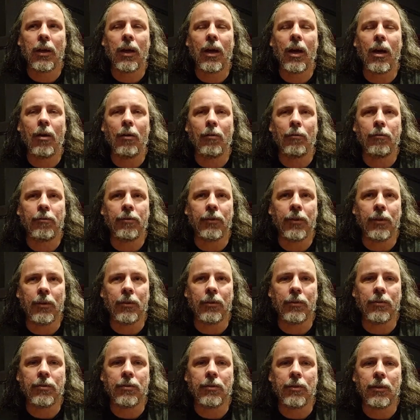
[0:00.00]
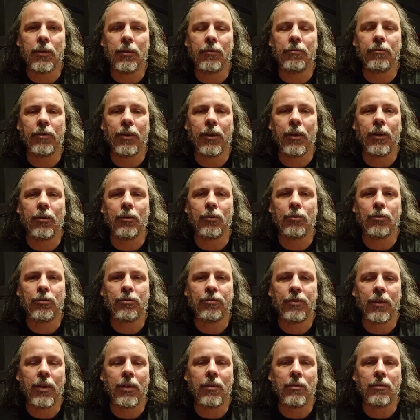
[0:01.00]
cow feels in various
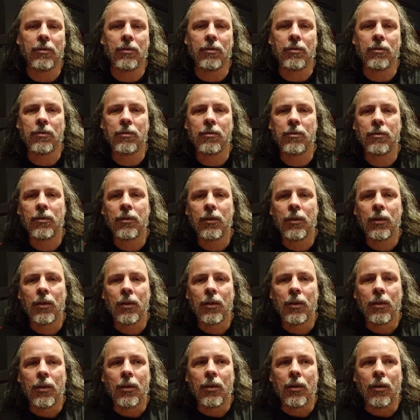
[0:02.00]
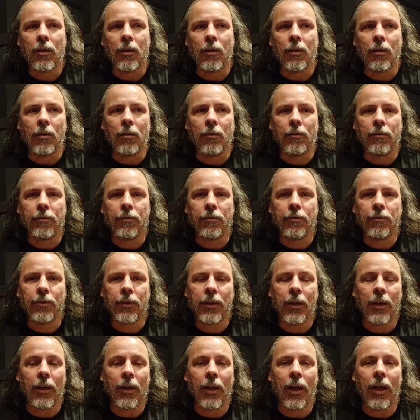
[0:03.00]
phases of
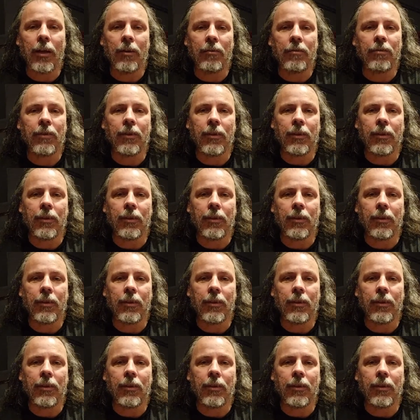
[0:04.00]
her life.